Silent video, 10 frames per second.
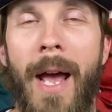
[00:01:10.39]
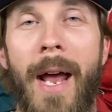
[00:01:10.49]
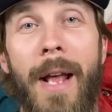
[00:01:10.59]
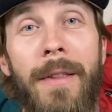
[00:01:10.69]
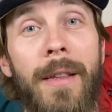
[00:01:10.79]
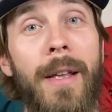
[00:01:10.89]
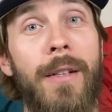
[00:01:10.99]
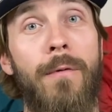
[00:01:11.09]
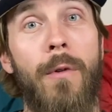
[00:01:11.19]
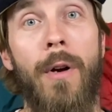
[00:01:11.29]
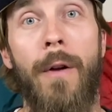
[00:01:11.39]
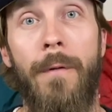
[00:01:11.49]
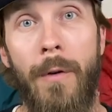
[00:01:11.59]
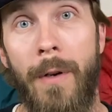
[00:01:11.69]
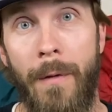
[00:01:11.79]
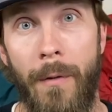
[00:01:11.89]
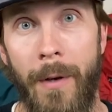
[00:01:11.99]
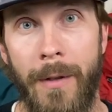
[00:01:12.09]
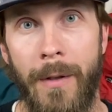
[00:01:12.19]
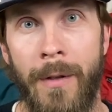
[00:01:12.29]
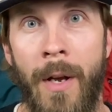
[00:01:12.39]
And I think that's for a few different reasons.